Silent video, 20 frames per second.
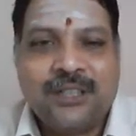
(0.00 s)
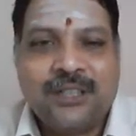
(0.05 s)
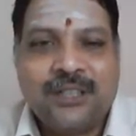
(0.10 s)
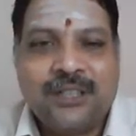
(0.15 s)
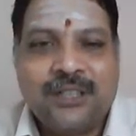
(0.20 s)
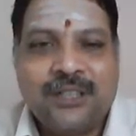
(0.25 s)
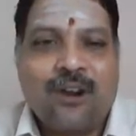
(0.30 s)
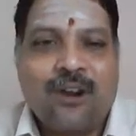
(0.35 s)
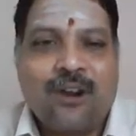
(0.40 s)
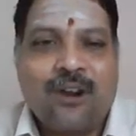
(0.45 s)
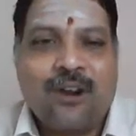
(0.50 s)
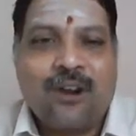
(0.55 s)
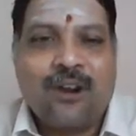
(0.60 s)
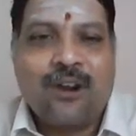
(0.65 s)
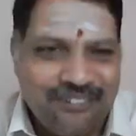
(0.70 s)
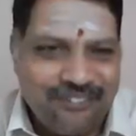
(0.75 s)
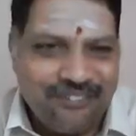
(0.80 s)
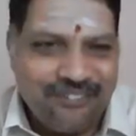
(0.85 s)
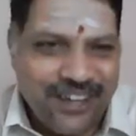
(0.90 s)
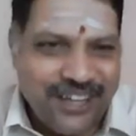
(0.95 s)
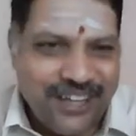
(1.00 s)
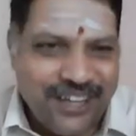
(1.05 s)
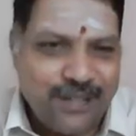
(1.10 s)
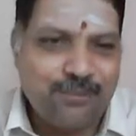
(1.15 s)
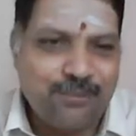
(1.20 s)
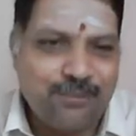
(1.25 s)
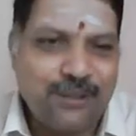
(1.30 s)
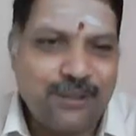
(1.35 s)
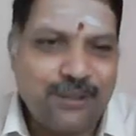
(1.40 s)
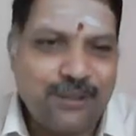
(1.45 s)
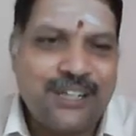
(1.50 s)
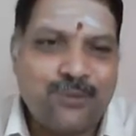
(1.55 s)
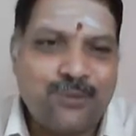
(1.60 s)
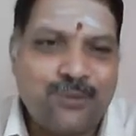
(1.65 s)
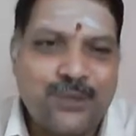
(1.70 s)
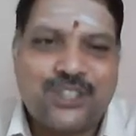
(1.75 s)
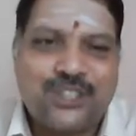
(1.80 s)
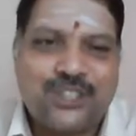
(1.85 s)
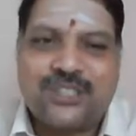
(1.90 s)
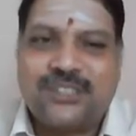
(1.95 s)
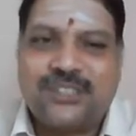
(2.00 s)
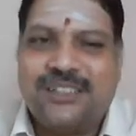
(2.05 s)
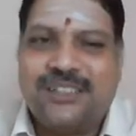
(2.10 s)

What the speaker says: regarding a variable in which